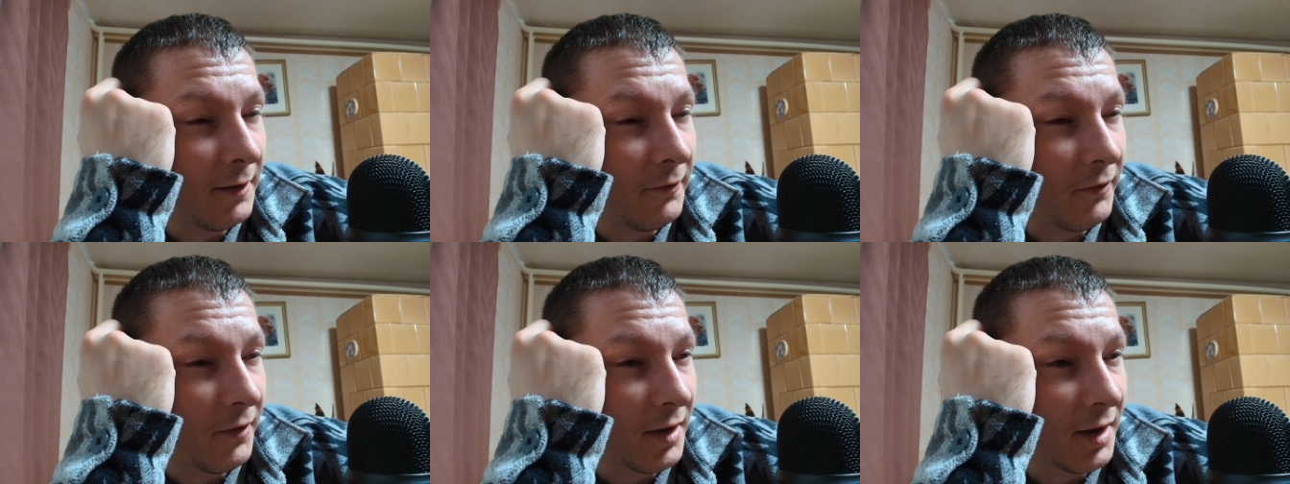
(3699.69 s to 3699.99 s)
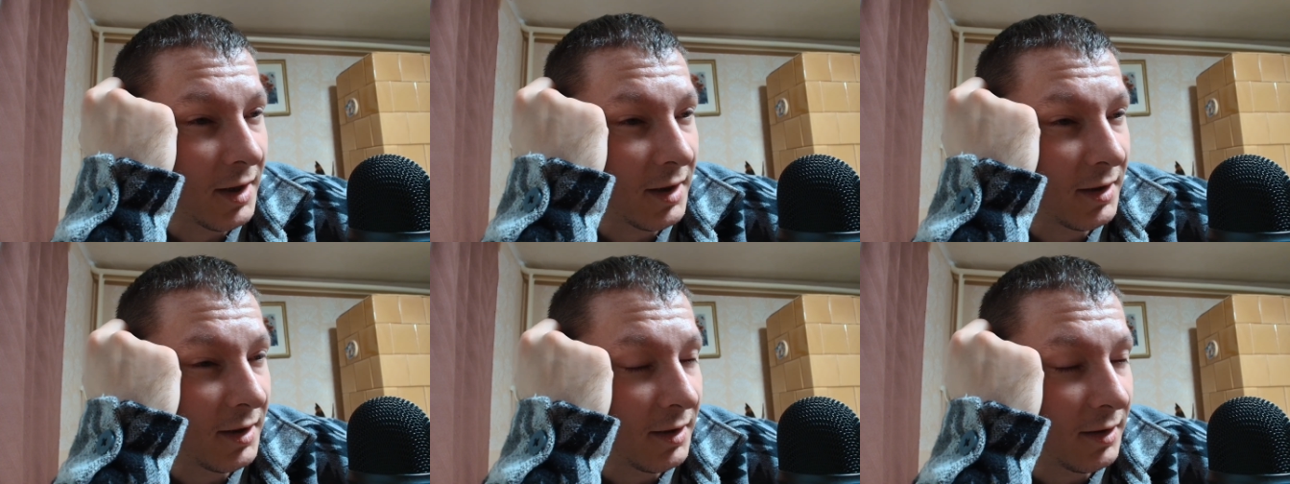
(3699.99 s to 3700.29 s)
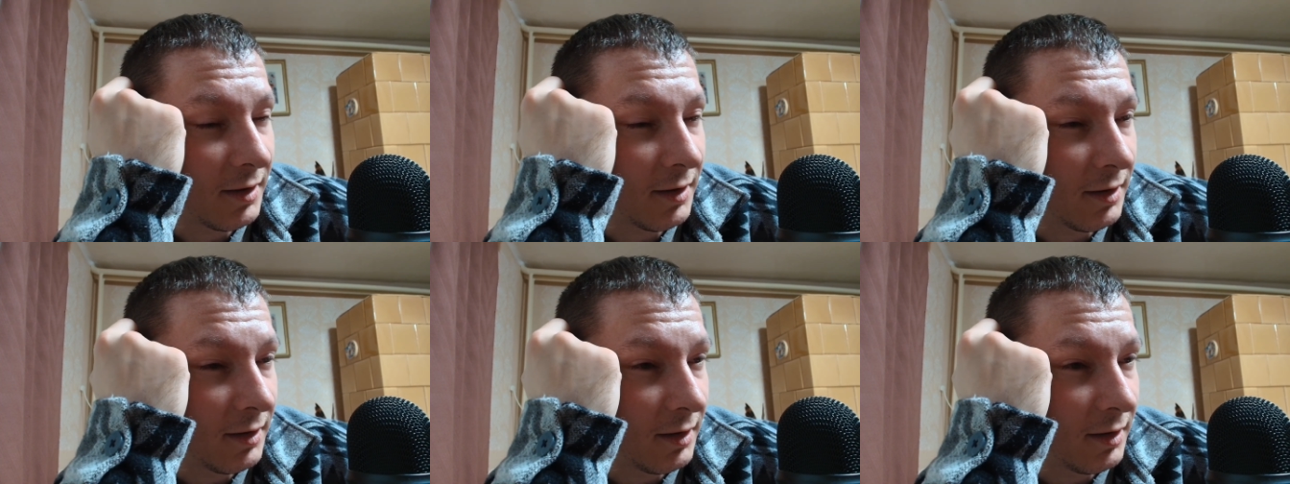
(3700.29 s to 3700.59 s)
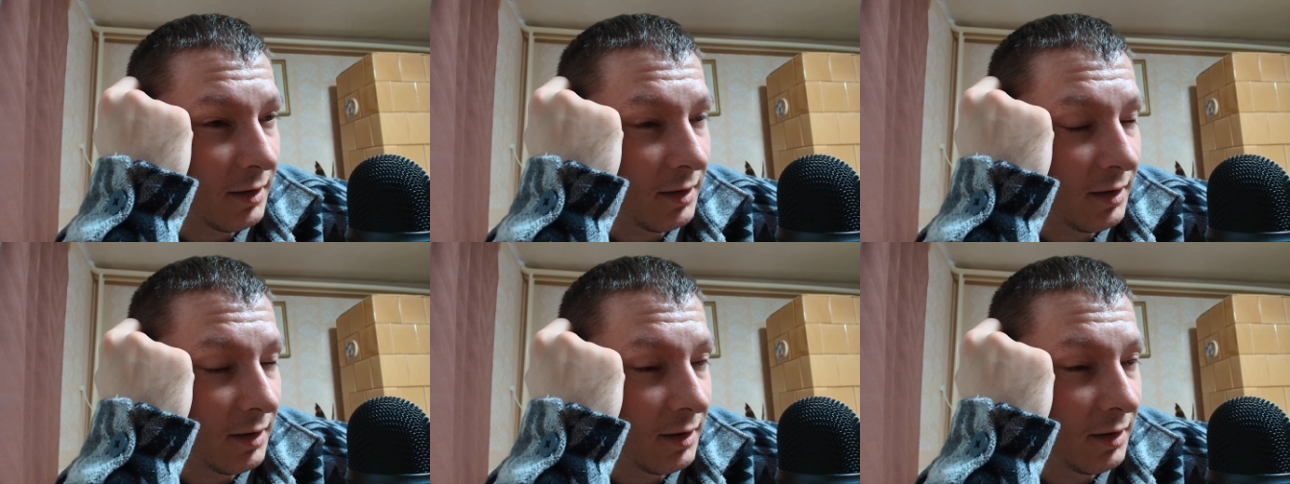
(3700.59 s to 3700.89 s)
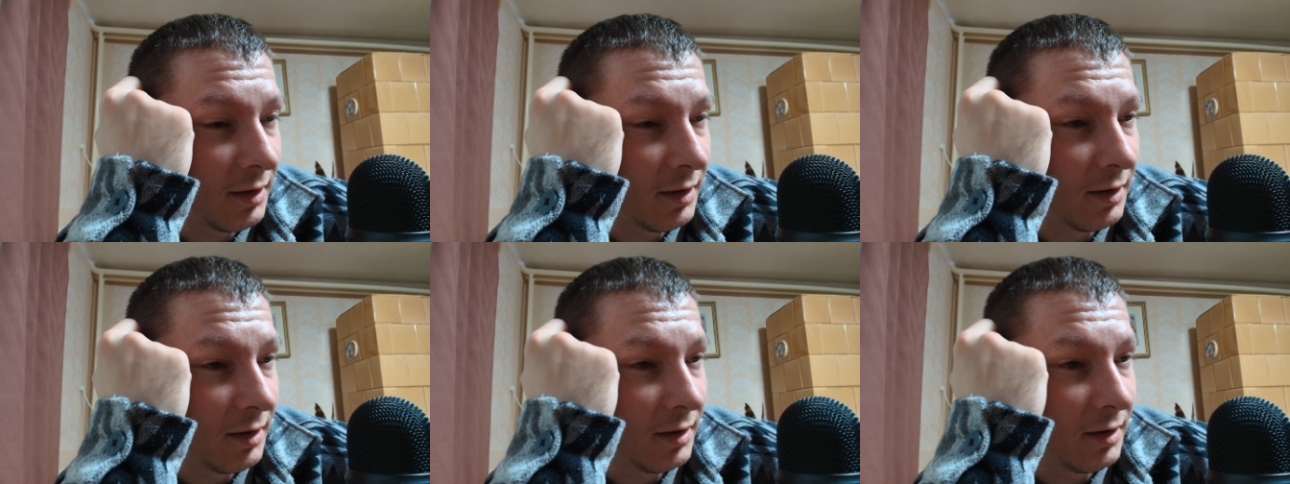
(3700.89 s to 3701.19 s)
third
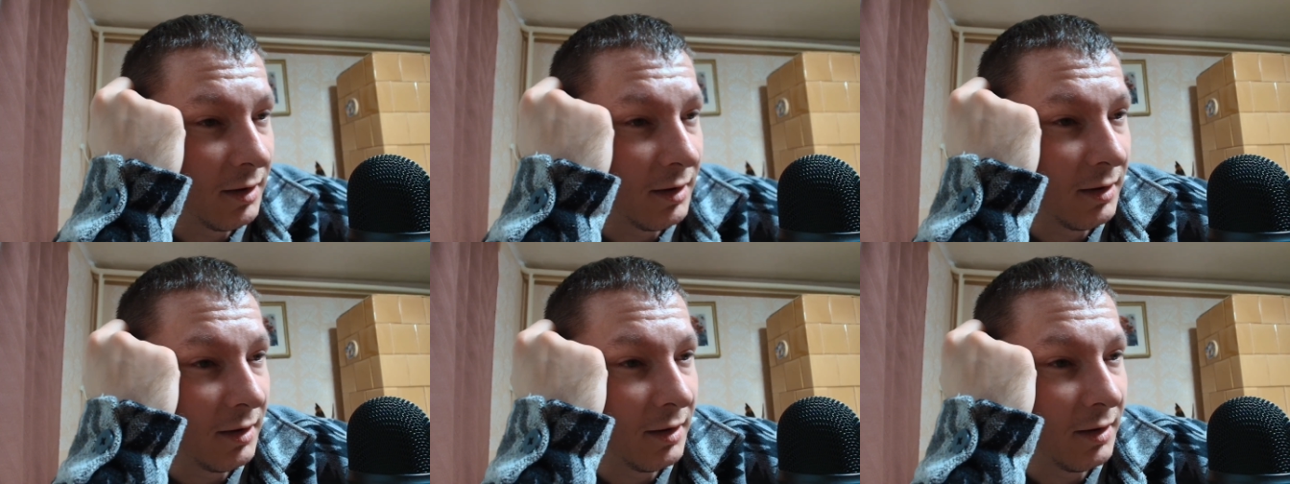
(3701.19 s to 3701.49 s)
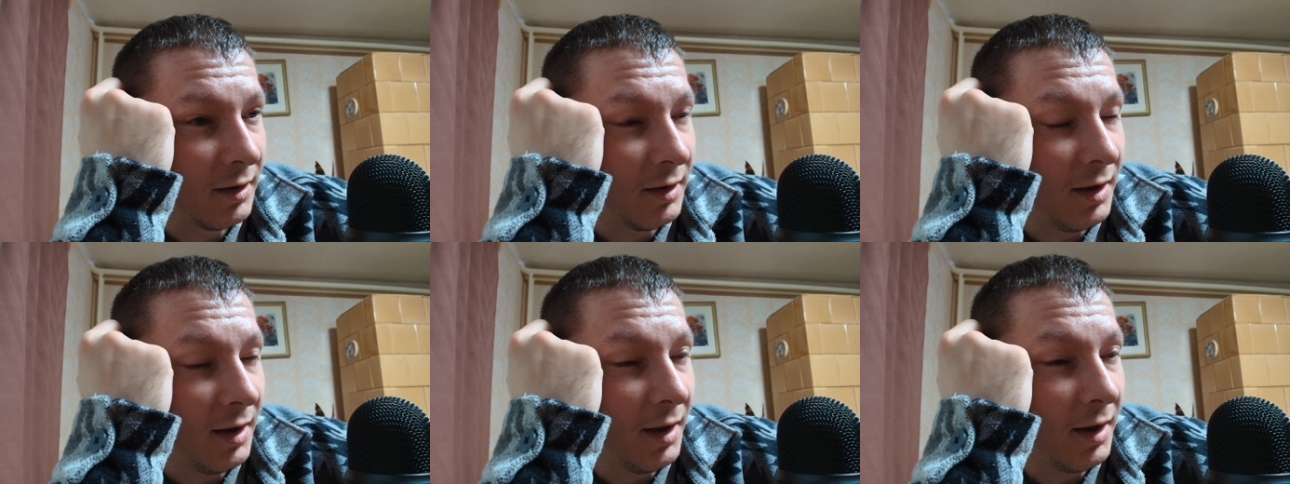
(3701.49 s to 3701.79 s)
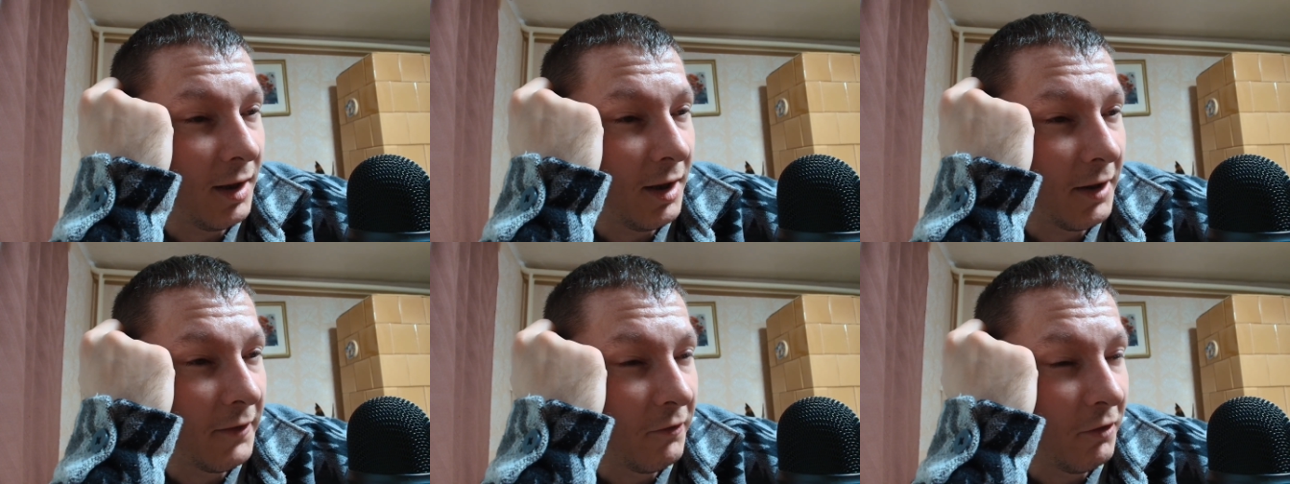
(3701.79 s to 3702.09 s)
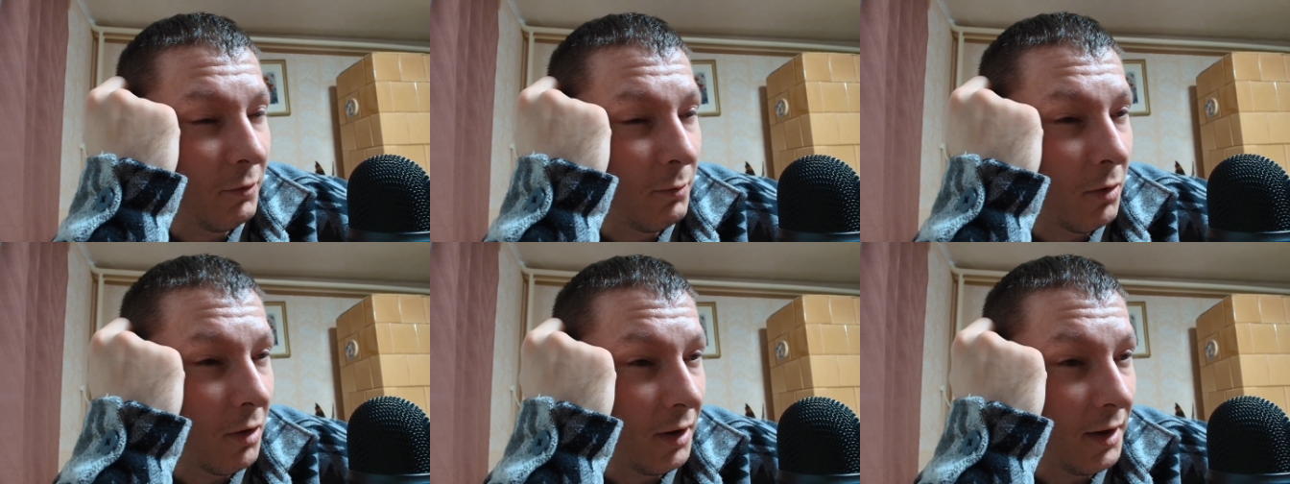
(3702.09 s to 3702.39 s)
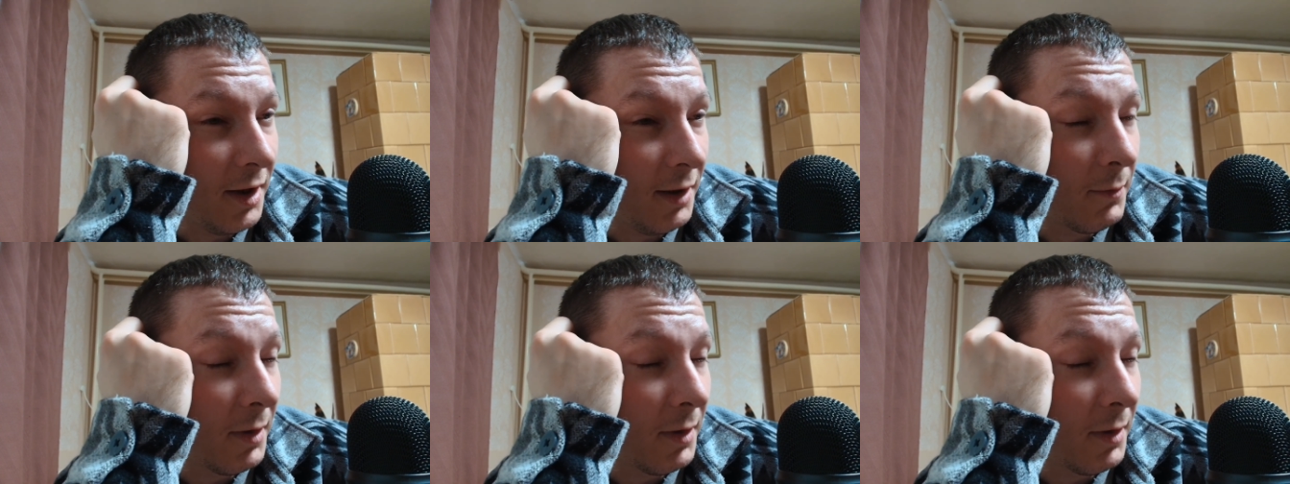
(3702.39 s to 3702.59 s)
English Football League,